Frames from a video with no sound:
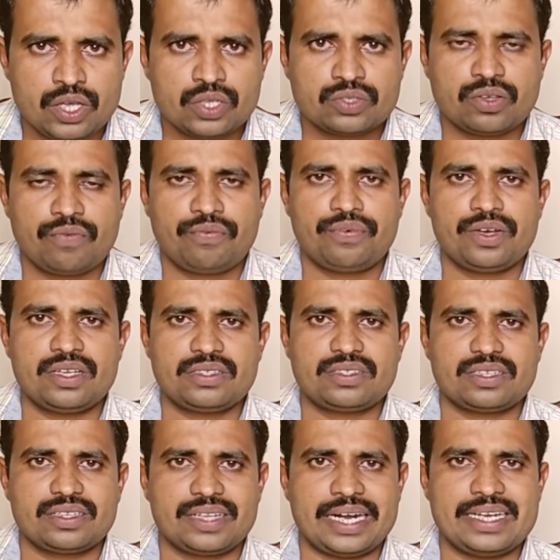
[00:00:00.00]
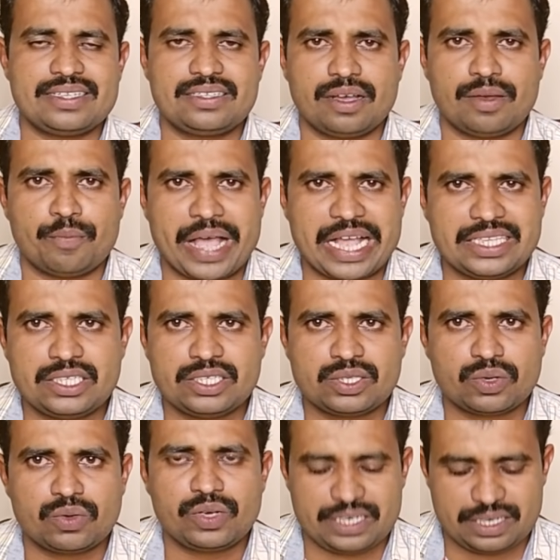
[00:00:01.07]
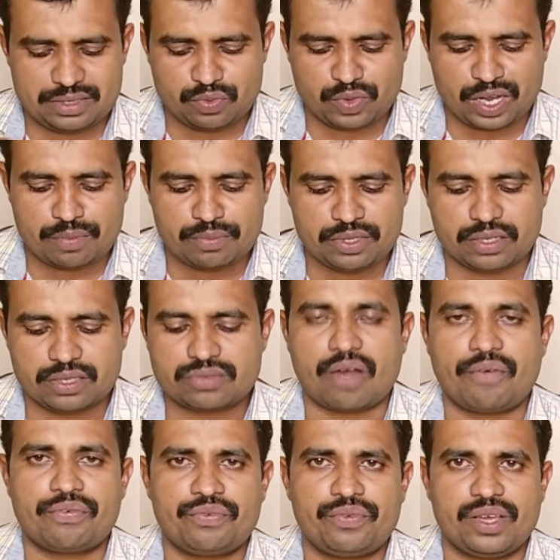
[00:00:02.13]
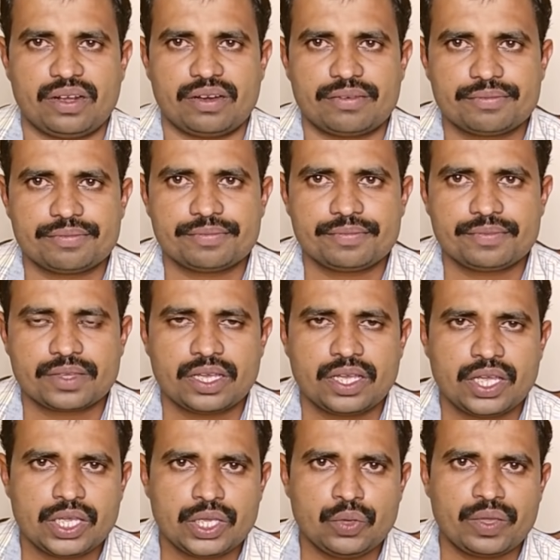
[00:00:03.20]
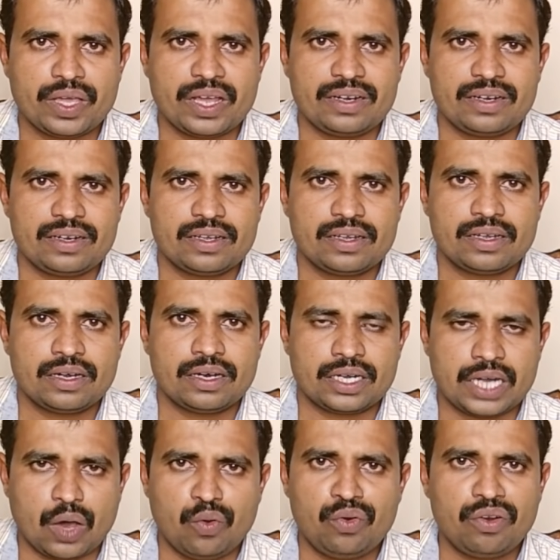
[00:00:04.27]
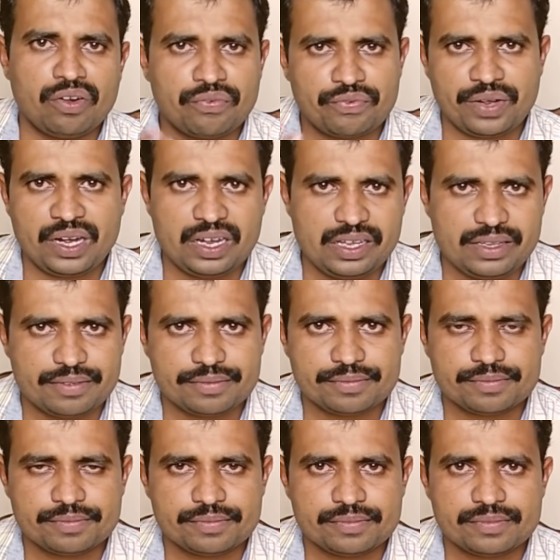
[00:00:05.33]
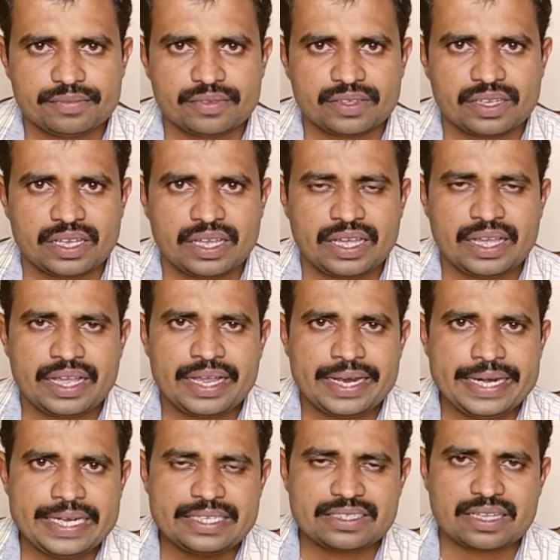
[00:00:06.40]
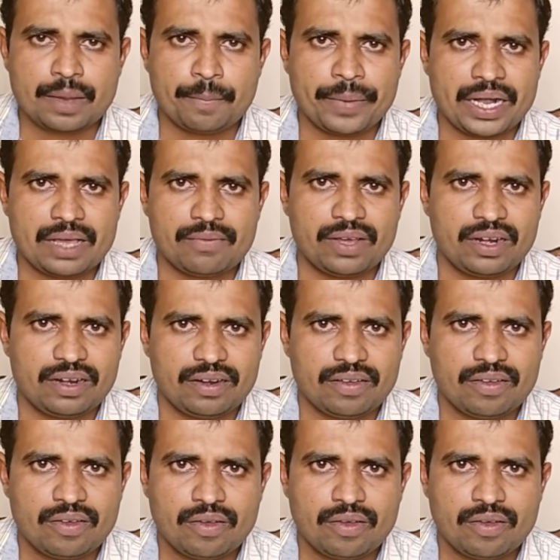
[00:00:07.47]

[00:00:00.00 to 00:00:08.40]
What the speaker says: So first, that is the Magisto. It is one of the software you can download freely. It is compatible